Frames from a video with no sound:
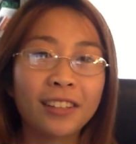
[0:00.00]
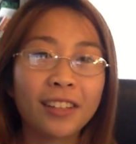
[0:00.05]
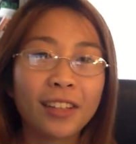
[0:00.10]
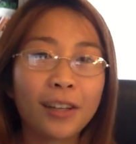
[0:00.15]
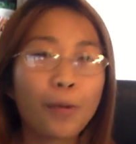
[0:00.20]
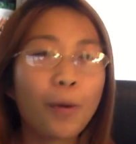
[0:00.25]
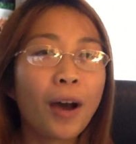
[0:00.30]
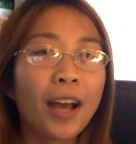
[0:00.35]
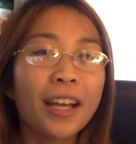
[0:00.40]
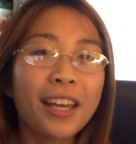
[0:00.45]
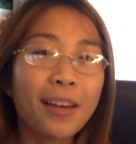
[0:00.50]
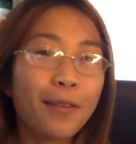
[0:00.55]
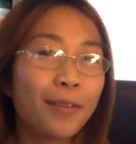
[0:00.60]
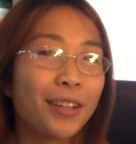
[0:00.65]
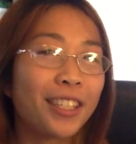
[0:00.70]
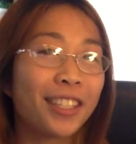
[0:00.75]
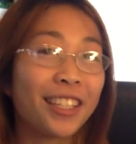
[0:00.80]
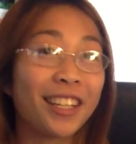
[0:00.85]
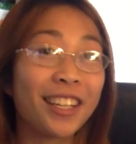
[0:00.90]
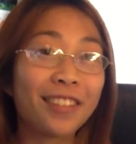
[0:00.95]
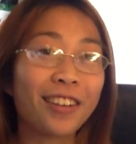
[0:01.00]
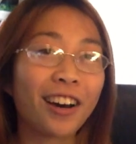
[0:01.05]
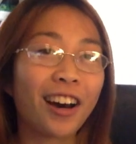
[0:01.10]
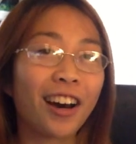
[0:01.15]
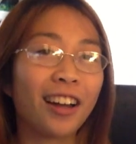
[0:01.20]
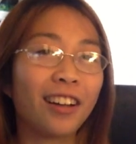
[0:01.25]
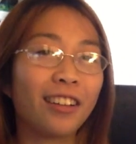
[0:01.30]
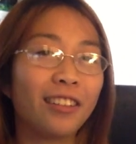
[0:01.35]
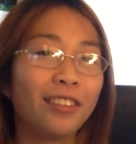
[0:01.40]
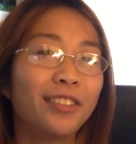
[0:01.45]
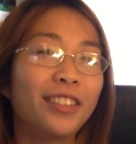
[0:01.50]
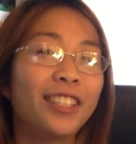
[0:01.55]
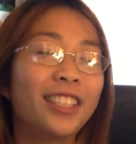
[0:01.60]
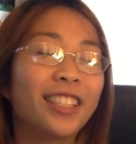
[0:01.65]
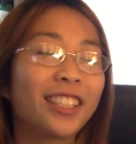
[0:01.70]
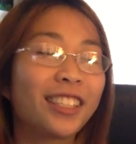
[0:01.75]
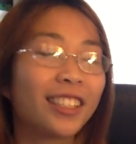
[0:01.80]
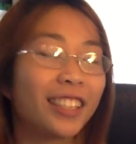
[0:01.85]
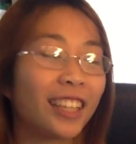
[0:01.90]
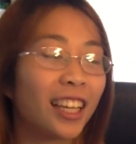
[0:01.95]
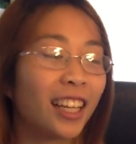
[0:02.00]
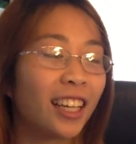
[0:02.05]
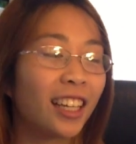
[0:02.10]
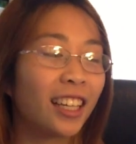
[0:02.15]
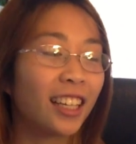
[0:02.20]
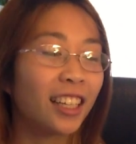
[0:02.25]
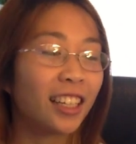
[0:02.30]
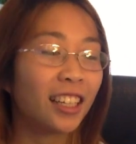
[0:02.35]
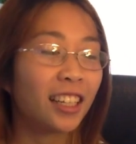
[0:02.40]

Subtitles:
like, why can't we see God physically?